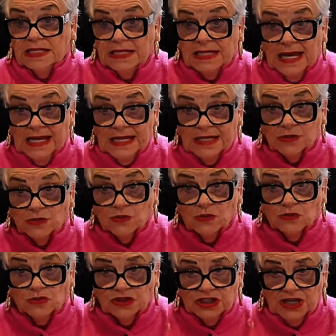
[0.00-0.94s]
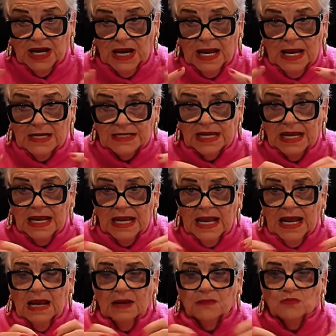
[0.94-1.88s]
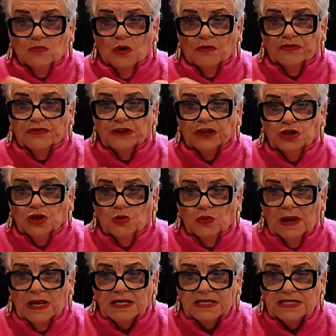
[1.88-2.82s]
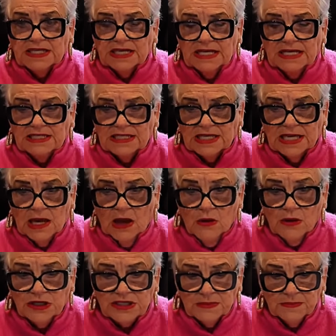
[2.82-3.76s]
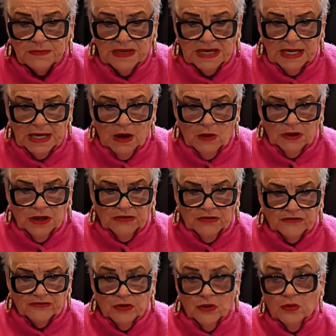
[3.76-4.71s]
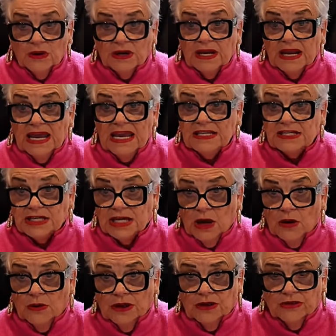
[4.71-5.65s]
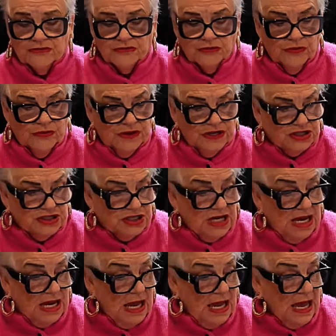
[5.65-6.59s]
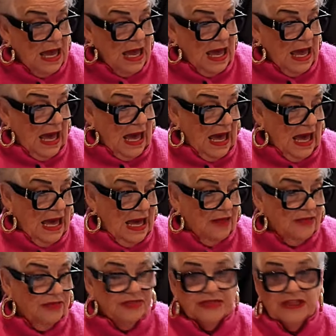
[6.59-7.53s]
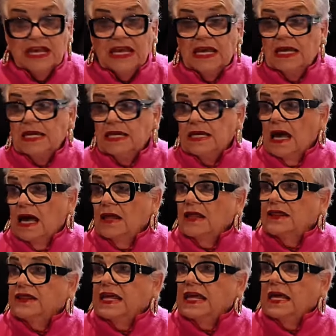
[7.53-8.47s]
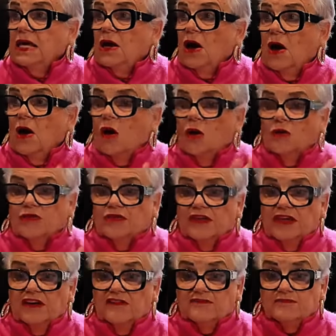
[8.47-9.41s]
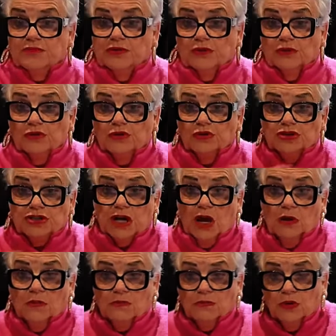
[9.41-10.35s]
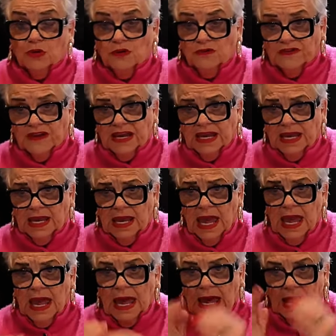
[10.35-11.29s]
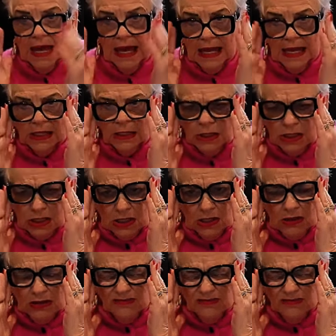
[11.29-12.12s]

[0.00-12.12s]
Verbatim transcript: natal chart and what the US is going to be going through and is going through this year, and the the whole thing of Pluto moving and